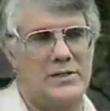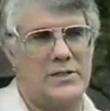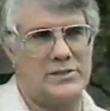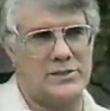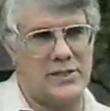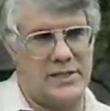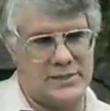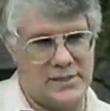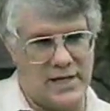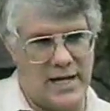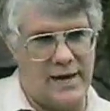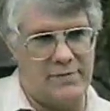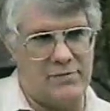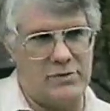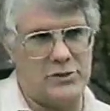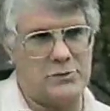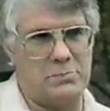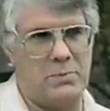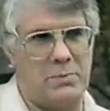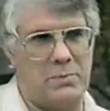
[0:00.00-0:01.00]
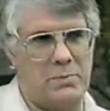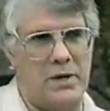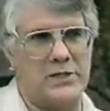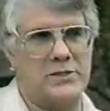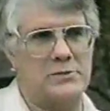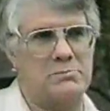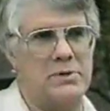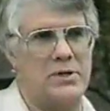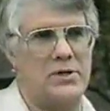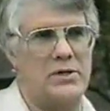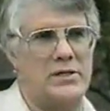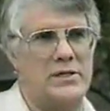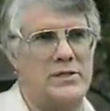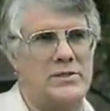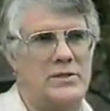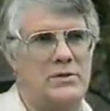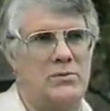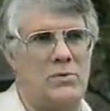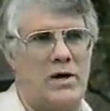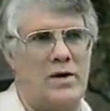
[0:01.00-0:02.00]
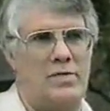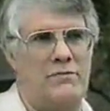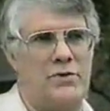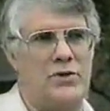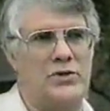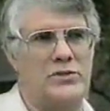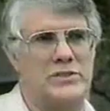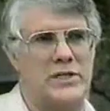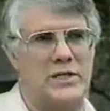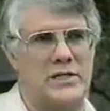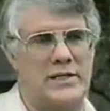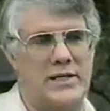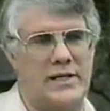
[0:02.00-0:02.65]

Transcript: just as I have responsibility to the water fuel cell